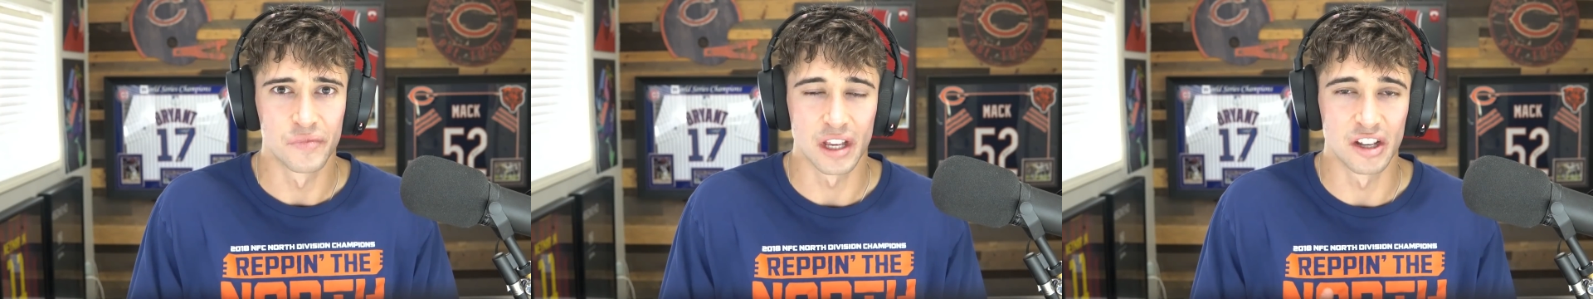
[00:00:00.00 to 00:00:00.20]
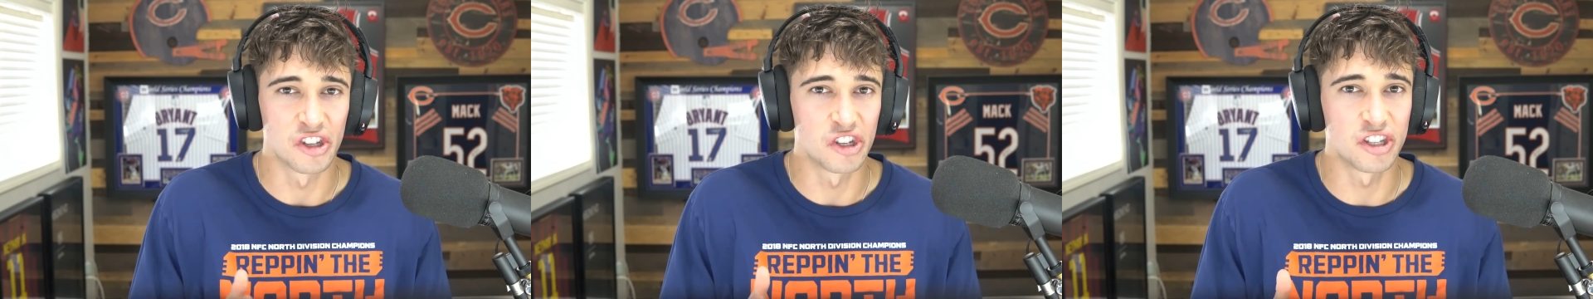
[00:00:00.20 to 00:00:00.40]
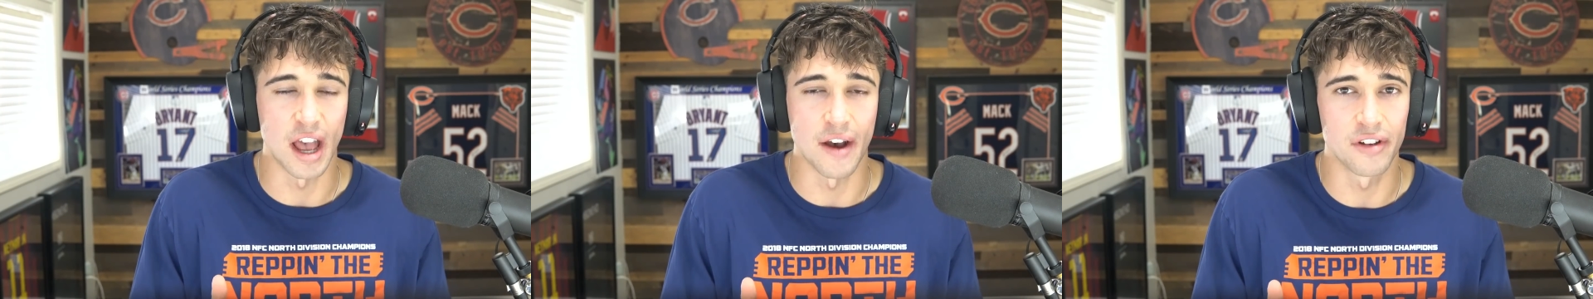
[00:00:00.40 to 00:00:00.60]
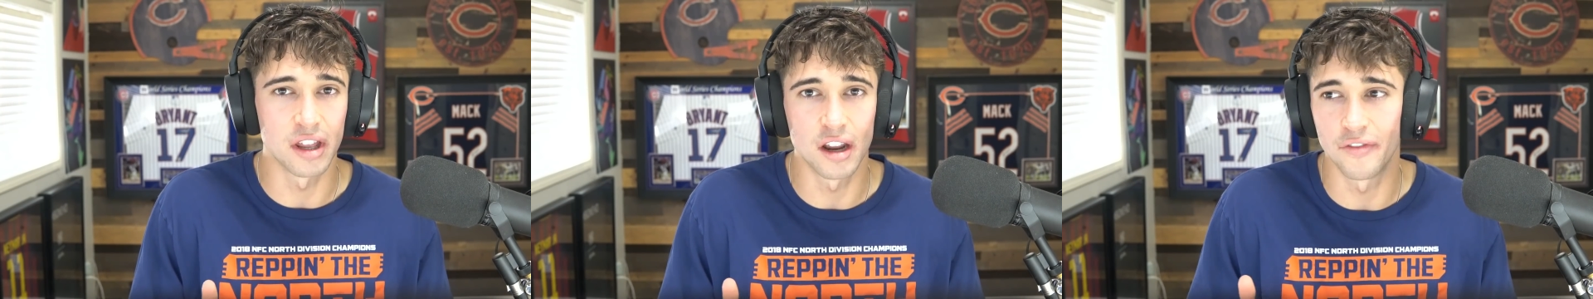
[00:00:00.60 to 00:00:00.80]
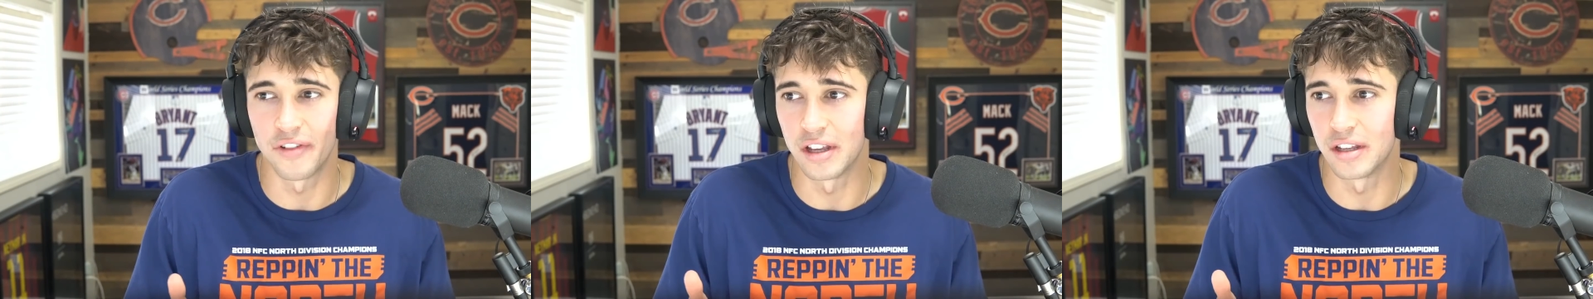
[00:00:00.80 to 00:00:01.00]
seven
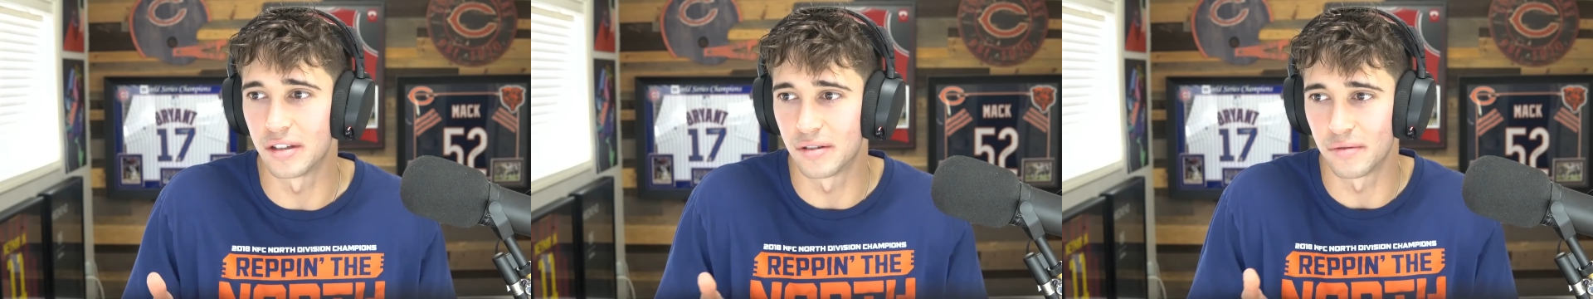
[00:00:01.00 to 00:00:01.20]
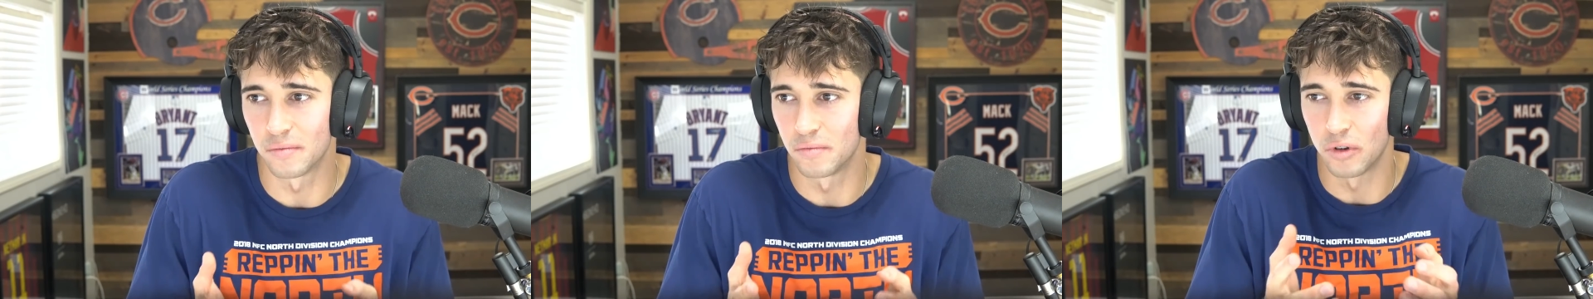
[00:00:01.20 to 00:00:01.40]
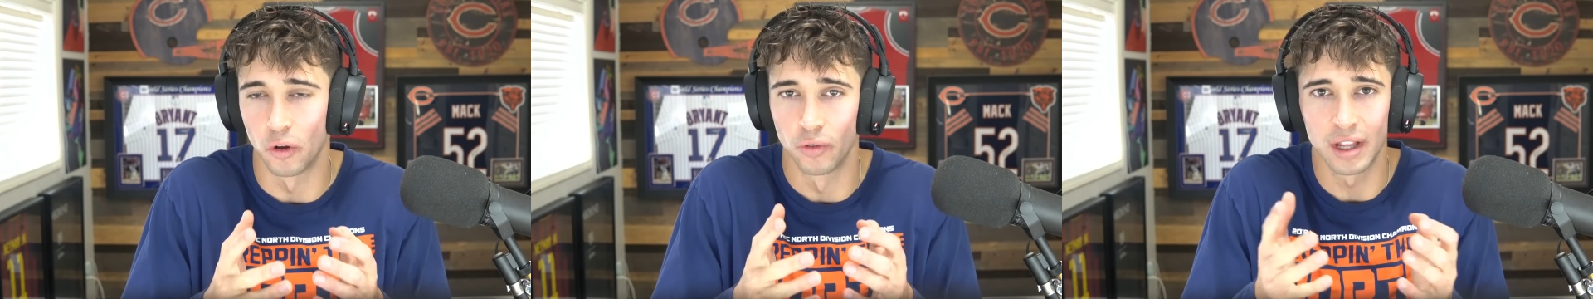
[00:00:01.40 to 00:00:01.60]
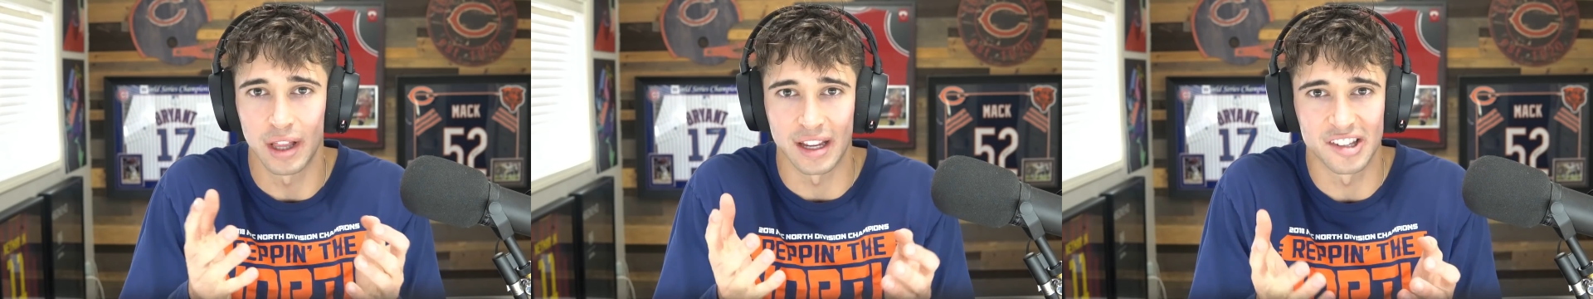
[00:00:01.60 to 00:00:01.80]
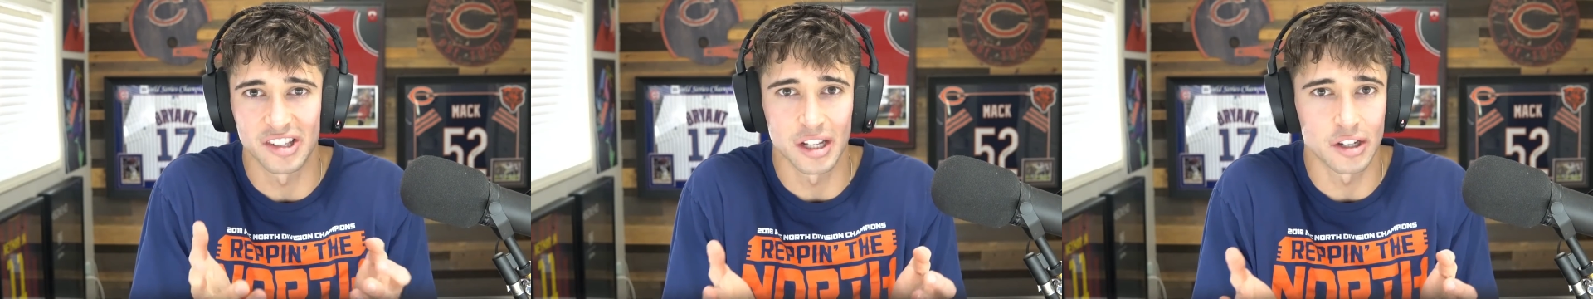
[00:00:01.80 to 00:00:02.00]
of his only
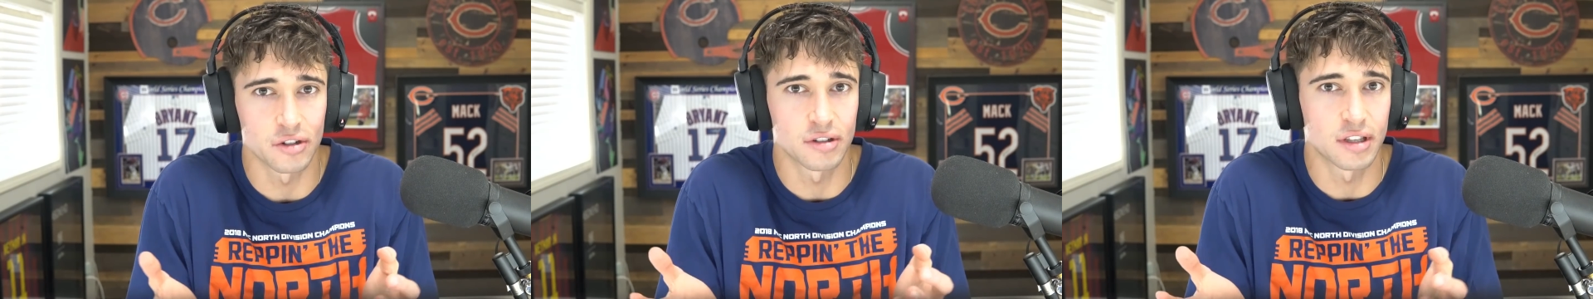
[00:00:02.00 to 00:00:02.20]
like six or